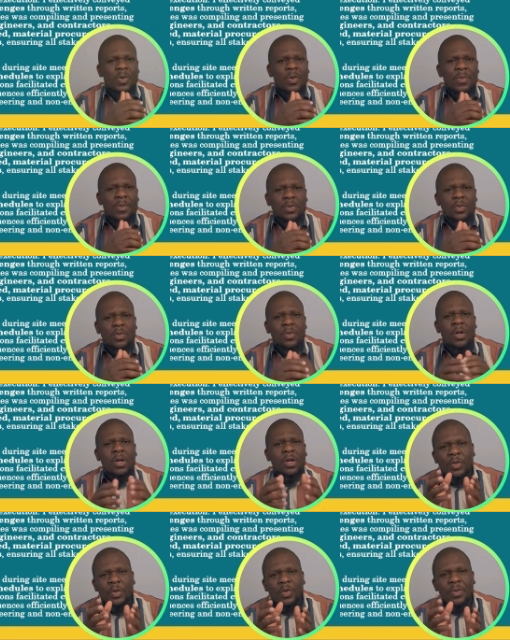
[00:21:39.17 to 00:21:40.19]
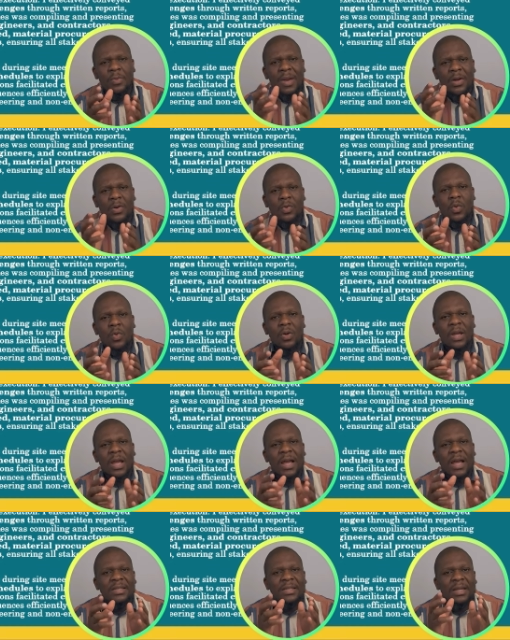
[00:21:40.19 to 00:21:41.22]
number 2. During my role
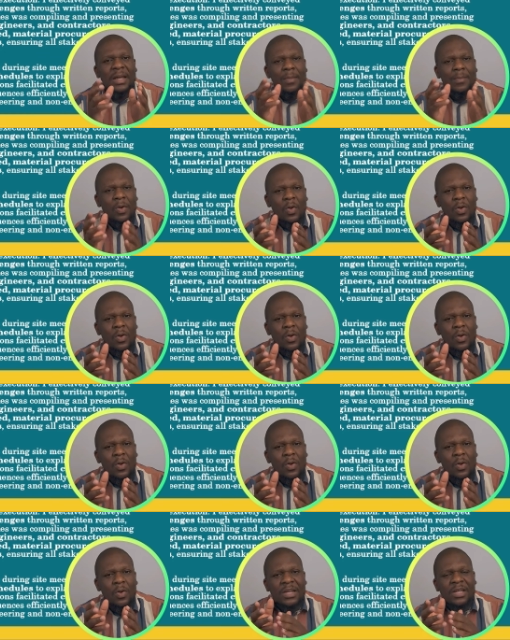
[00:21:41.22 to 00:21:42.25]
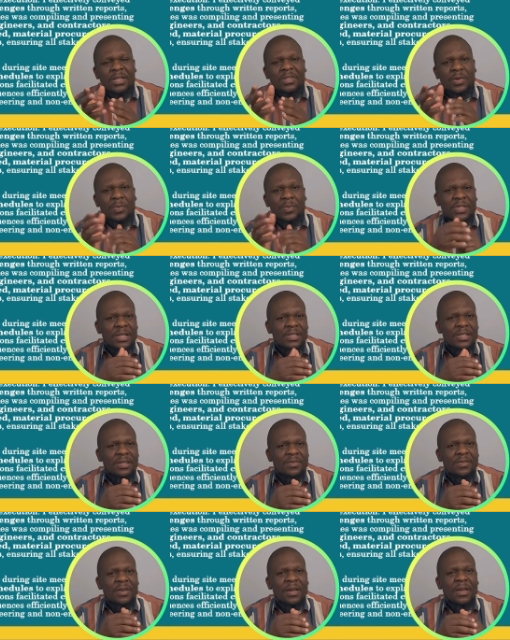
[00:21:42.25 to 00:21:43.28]
as an employer's agent
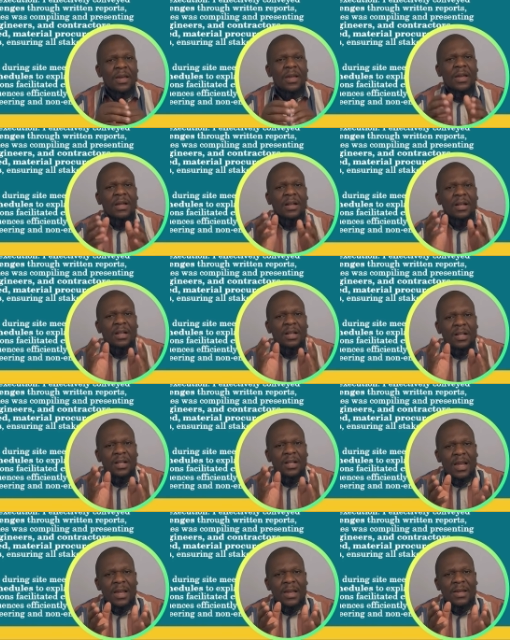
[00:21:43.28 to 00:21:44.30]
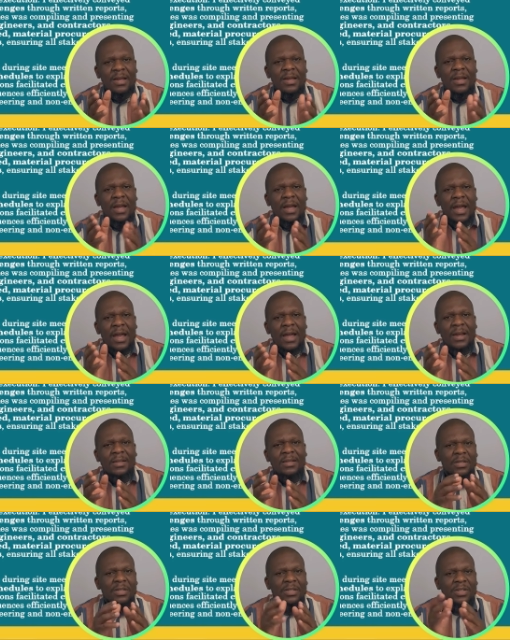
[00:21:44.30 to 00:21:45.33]
representative, clear
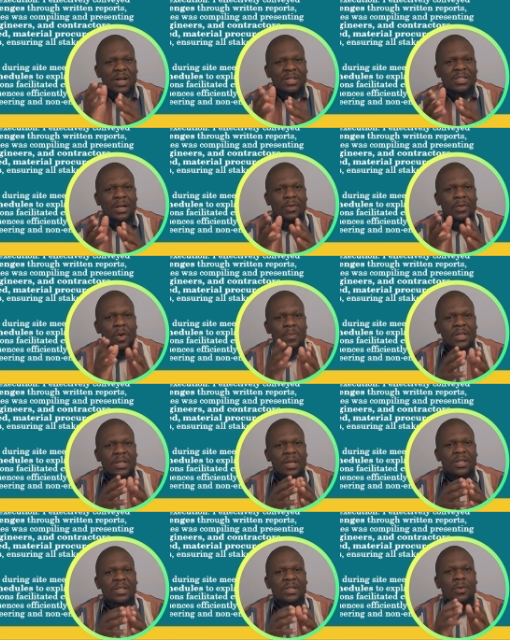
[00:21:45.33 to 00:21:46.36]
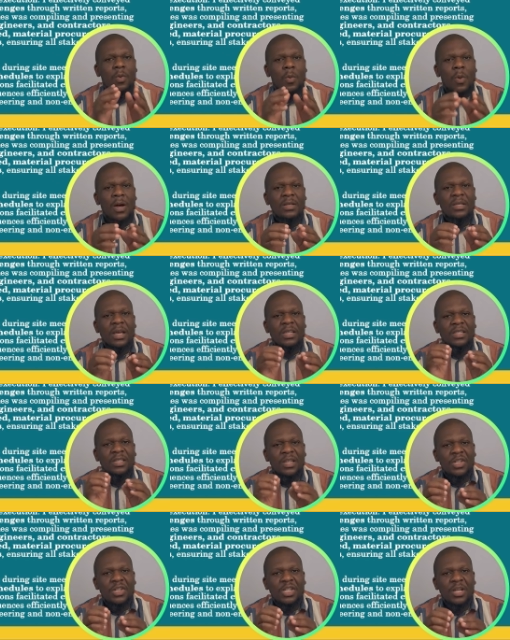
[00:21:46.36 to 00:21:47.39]
and structured communication was
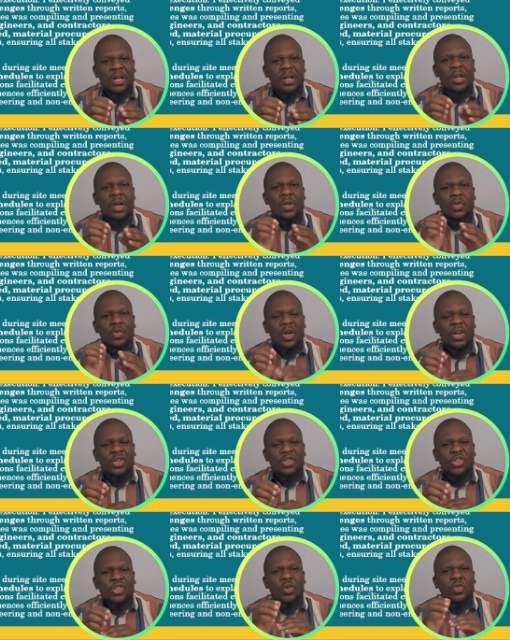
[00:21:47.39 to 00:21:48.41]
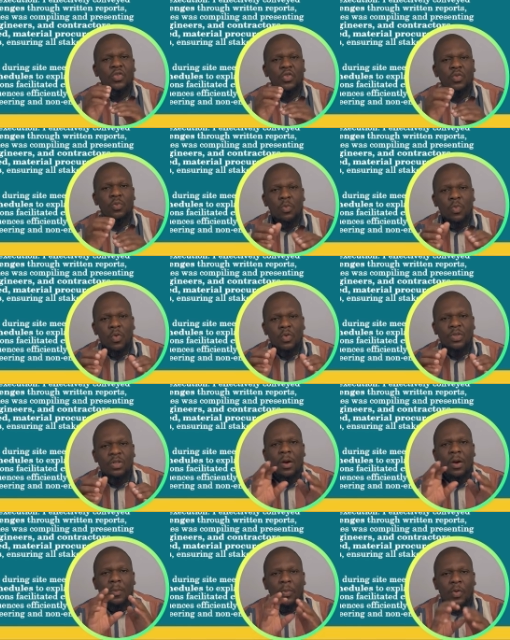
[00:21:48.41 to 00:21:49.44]
essential to ensure smooth
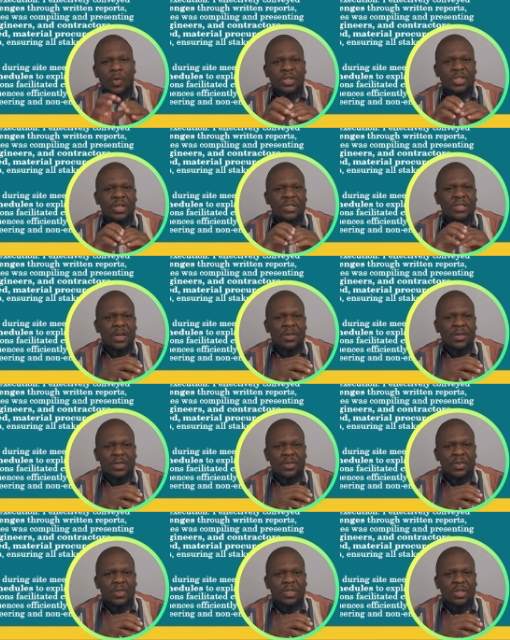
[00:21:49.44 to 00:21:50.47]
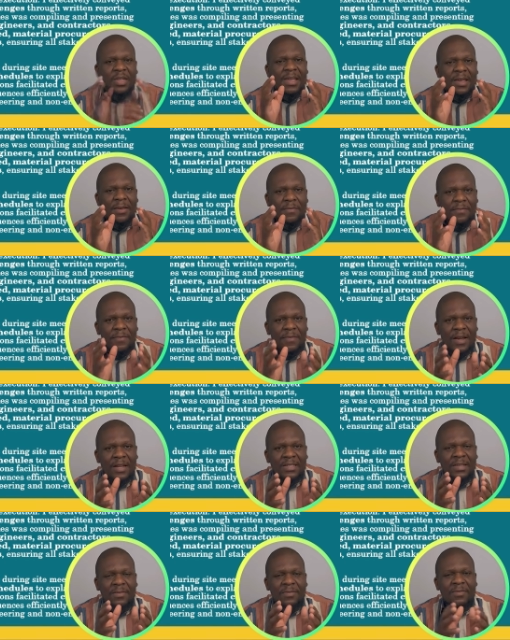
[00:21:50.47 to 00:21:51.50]
project execution.
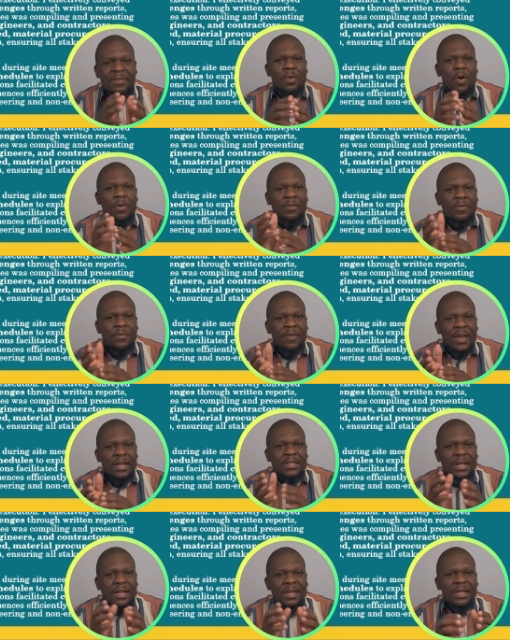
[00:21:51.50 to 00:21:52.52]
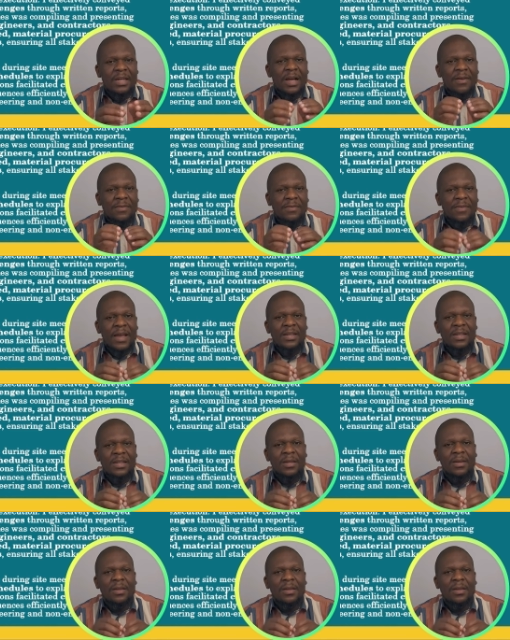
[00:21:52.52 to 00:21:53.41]
Effectively convey technical findings,